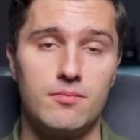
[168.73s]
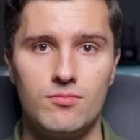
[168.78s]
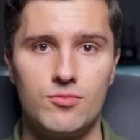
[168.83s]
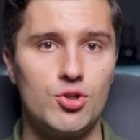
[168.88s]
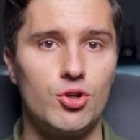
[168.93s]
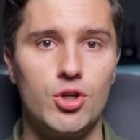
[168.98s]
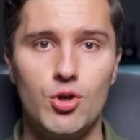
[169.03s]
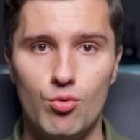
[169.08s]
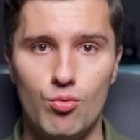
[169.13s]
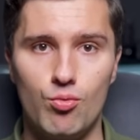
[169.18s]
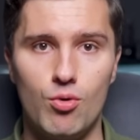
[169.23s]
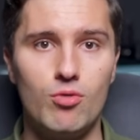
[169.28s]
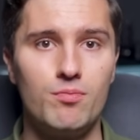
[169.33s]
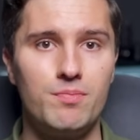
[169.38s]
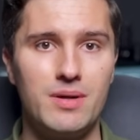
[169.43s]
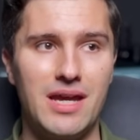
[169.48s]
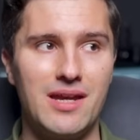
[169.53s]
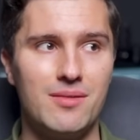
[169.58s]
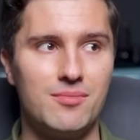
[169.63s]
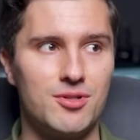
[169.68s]
So you won't
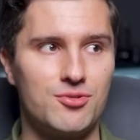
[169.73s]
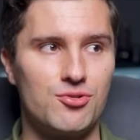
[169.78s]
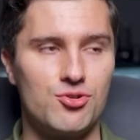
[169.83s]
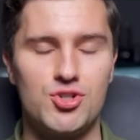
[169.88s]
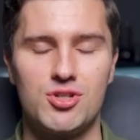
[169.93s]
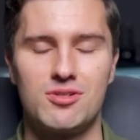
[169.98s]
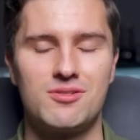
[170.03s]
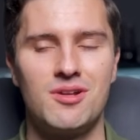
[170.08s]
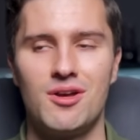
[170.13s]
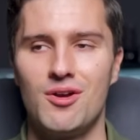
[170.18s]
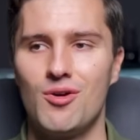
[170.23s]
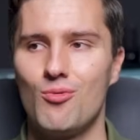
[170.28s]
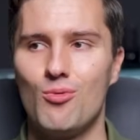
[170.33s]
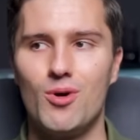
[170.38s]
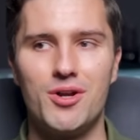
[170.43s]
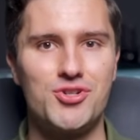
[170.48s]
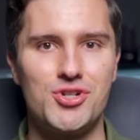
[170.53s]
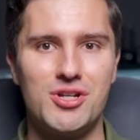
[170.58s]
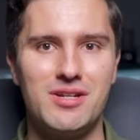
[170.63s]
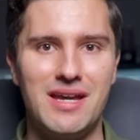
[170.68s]
be able to just
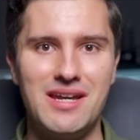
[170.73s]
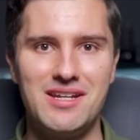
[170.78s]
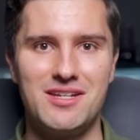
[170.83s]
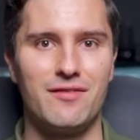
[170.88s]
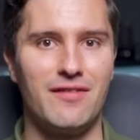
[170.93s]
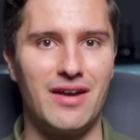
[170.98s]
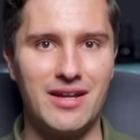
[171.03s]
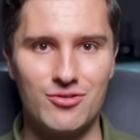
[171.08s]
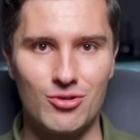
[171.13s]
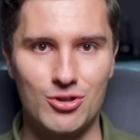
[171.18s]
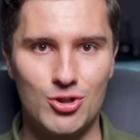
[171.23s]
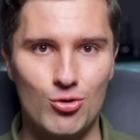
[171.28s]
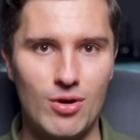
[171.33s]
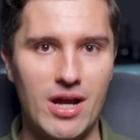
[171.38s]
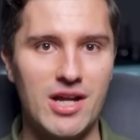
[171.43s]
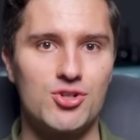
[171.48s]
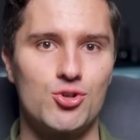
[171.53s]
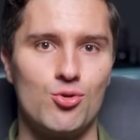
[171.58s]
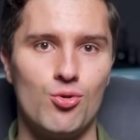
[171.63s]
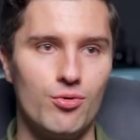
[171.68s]
watch a native Android
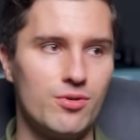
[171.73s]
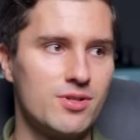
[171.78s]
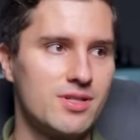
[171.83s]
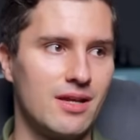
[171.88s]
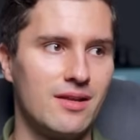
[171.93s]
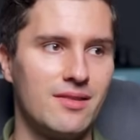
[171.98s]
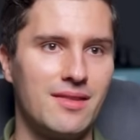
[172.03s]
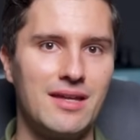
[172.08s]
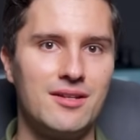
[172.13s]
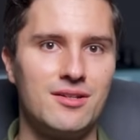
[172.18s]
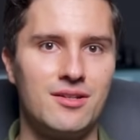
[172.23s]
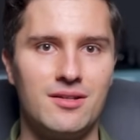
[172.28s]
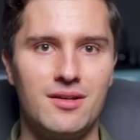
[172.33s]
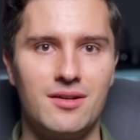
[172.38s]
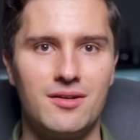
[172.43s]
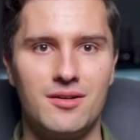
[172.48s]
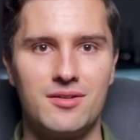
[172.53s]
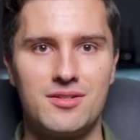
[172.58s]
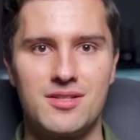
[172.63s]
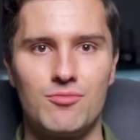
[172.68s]
crash course, and then
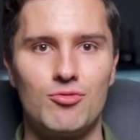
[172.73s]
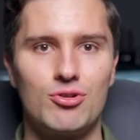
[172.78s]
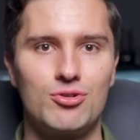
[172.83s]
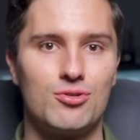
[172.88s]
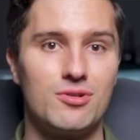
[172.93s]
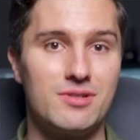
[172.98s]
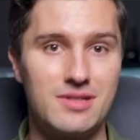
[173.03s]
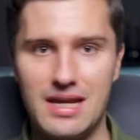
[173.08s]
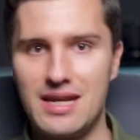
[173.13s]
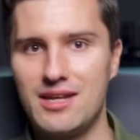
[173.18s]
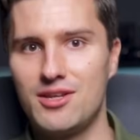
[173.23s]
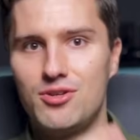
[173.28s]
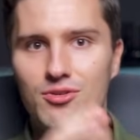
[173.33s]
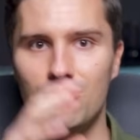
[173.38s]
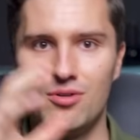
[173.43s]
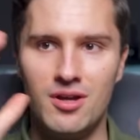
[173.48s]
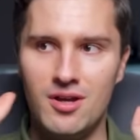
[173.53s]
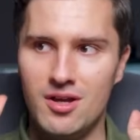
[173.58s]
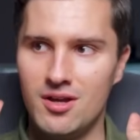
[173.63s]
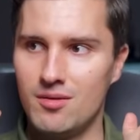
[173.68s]
uh, someone could take
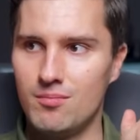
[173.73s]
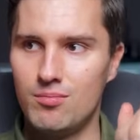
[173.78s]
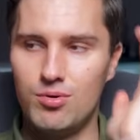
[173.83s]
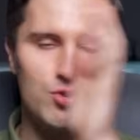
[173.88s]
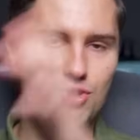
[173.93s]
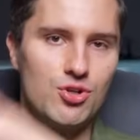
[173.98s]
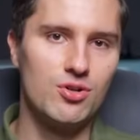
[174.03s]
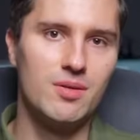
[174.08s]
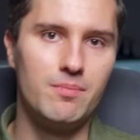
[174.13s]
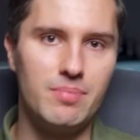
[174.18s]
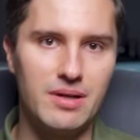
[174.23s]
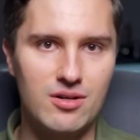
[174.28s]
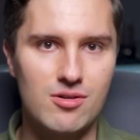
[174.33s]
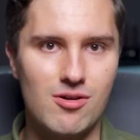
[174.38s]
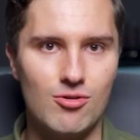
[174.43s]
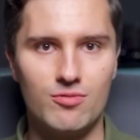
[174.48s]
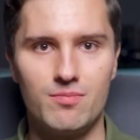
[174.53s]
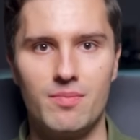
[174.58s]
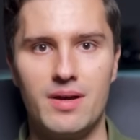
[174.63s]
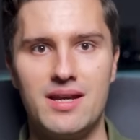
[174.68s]
you, put you in a big
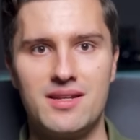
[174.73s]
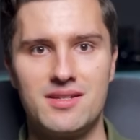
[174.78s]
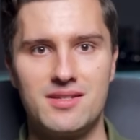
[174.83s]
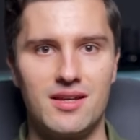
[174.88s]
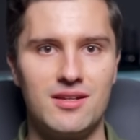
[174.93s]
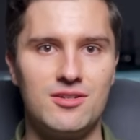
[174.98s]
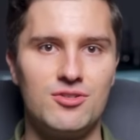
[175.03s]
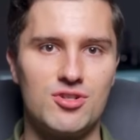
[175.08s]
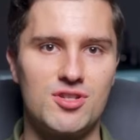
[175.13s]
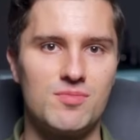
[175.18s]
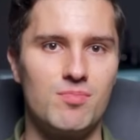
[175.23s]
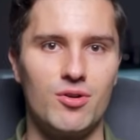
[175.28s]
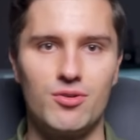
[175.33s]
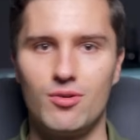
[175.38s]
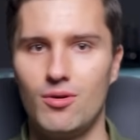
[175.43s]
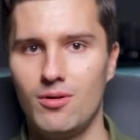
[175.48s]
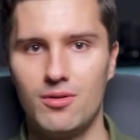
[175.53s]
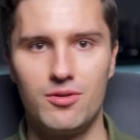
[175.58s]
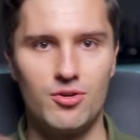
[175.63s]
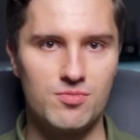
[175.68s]
code base, and you spot
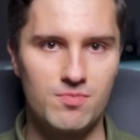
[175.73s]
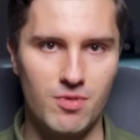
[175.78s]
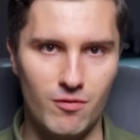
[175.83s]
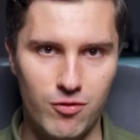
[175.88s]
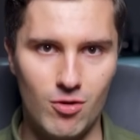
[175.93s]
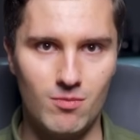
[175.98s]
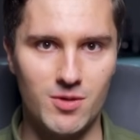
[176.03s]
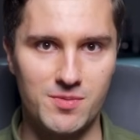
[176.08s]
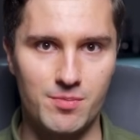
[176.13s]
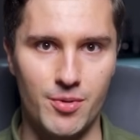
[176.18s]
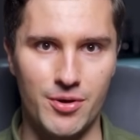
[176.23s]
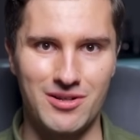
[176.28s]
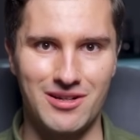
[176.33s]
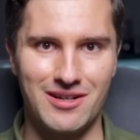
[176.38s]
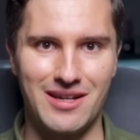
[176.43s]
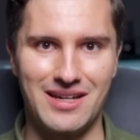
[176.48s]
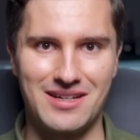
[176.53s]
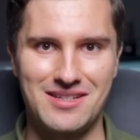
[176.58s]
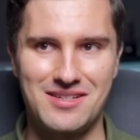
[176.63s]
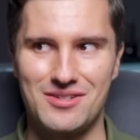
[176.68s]
all those performance
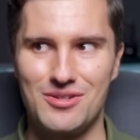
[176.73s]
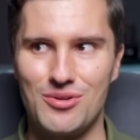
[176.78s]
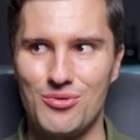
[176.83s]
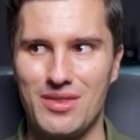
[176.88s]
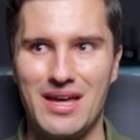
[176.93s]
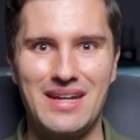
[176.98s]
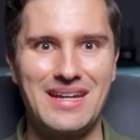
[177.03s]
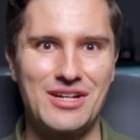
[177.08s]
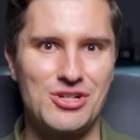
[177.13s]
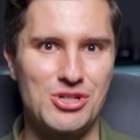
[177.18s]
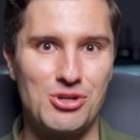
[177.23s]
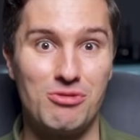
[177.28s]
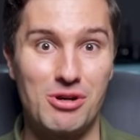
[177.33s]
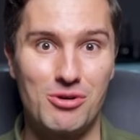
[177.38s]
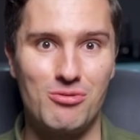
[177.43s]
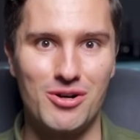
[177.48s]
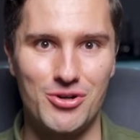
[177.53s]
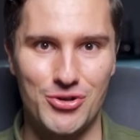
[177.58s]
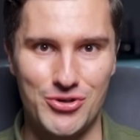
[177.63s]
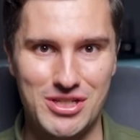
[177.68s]
bottlenecks. No, that actually
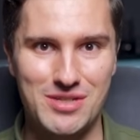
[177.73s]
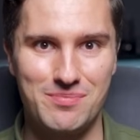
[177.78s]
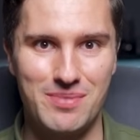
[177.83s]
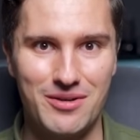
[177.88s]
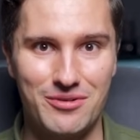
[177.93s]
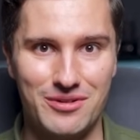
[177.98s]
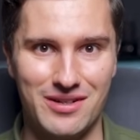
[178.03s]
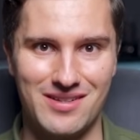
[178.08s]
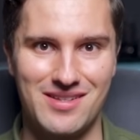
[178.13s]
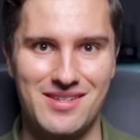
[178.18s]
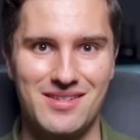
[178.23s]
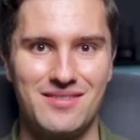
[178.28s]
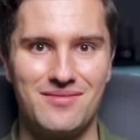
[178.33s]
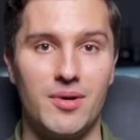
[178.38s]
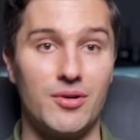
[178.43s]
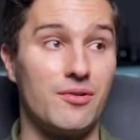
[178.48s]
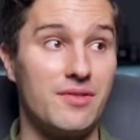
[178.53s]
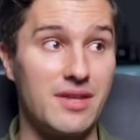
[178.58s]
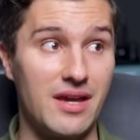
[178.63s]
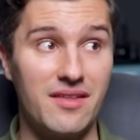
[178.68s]
requires experience.
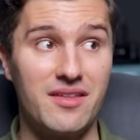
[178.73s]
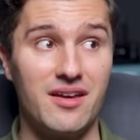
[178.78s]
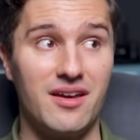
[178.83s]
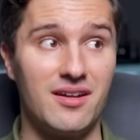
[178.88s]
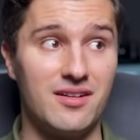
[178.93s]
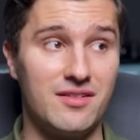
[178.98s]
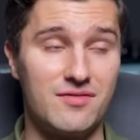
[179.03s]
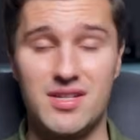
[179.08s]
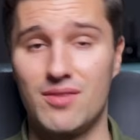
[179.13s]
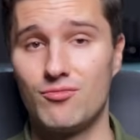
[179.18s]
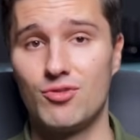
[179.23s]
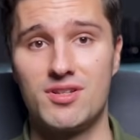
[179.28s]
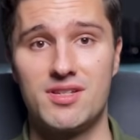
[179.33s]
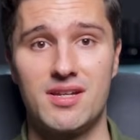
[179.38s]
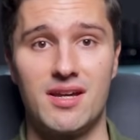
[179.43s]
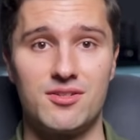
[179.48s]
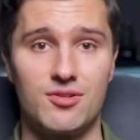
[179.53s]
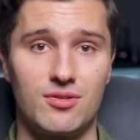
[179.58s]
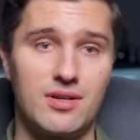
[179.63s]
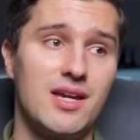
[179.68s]
But on the other hand, if someone
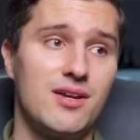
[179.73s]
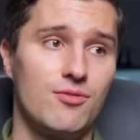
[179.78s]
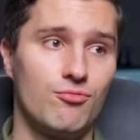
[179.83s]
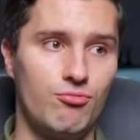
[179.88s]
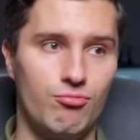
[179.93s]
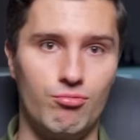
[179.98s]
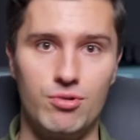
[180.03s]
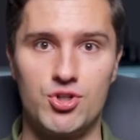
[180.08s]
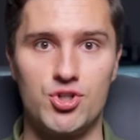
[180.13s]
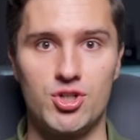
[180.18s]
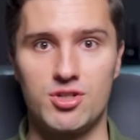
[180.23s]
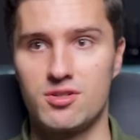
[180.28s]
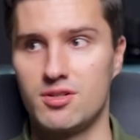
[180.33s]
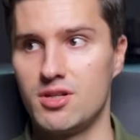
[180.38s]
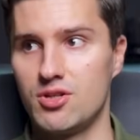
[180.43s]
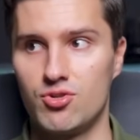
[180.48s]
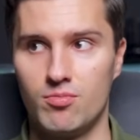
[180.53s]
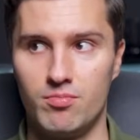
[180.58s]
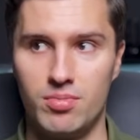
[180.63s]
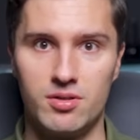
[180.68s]
says, okay, we just
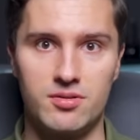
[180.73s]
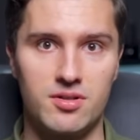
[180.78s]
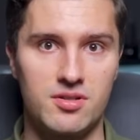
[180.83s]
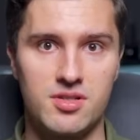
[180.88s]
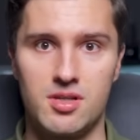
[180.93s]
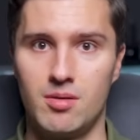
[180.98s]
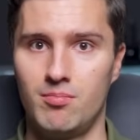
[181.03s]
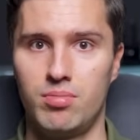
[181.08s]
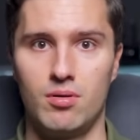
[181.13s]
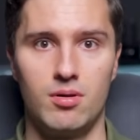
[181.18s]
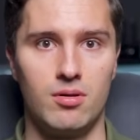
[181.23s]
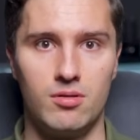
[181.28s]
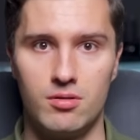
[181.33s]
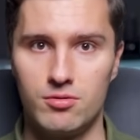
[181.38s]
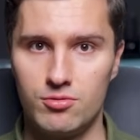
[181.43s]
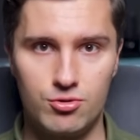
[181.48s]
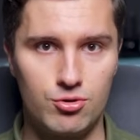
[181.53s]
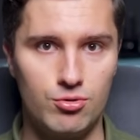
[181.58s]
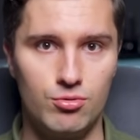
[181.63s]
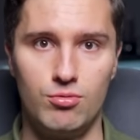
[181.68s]
need to build a simple
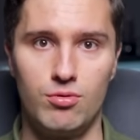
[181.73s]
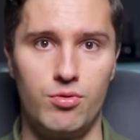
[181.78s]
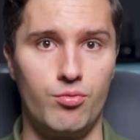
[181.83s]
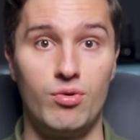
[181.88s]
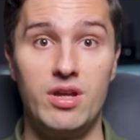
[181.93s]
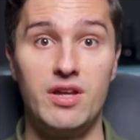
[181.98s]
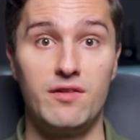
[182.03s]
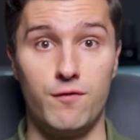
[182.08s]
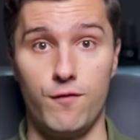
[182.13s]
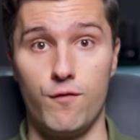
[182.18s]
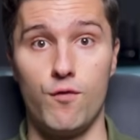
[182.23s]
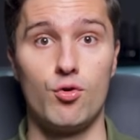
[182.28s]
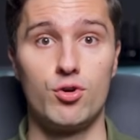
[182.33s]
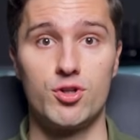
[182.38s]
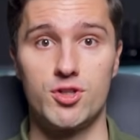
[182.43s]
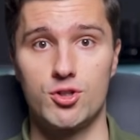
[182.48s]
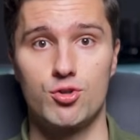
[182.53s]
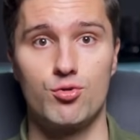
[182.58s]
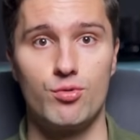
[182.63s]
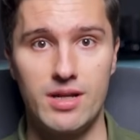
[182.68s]
two, three, four
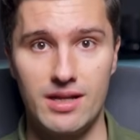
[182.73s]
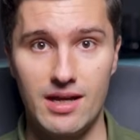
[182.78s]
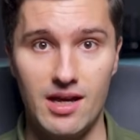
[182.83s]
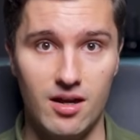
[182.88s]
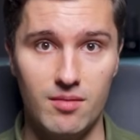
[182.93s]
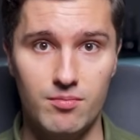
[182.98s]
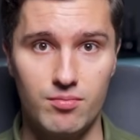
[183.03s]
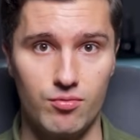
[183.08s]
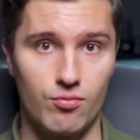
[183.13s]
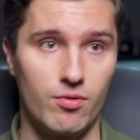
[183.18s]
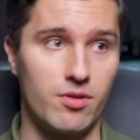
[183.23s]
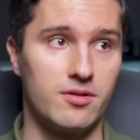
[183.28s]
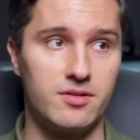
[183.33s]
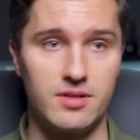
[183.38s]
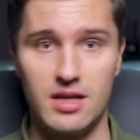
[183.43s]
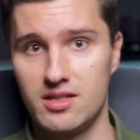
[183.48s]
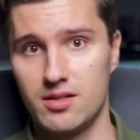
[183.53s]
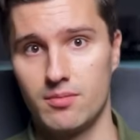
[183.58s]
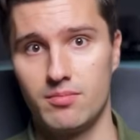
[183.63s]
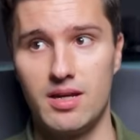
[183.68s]
screen app with a
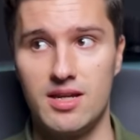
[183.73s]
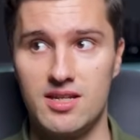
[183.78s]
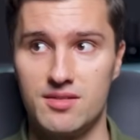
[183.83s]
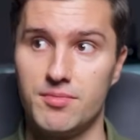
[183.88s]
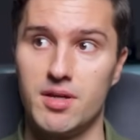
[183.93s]
database,